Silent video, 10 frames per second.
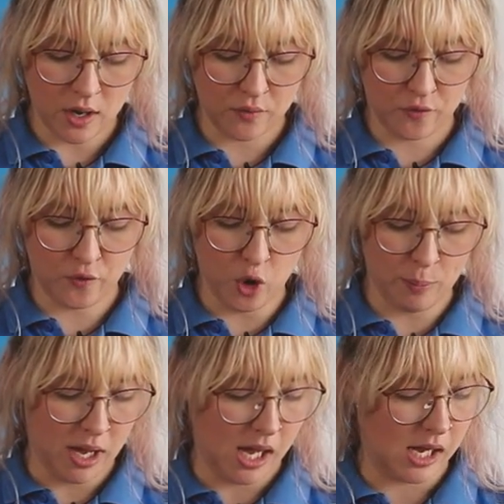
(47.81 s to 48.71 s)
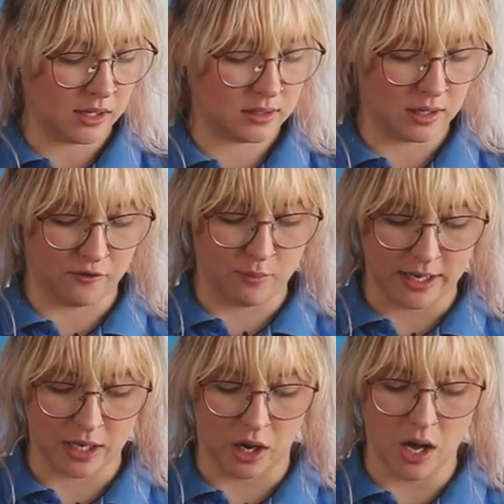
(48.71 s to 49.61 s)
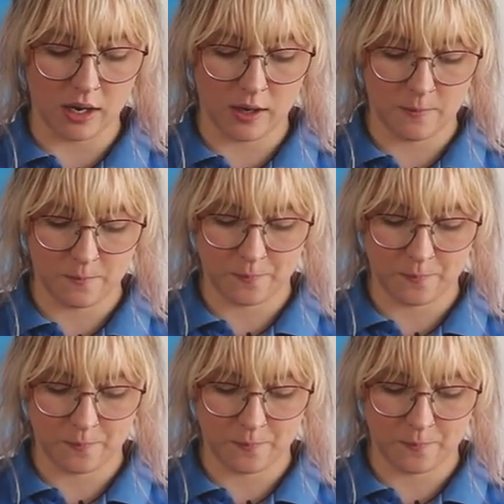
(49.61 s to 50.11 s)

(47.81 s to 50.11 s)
of four parts of my clock,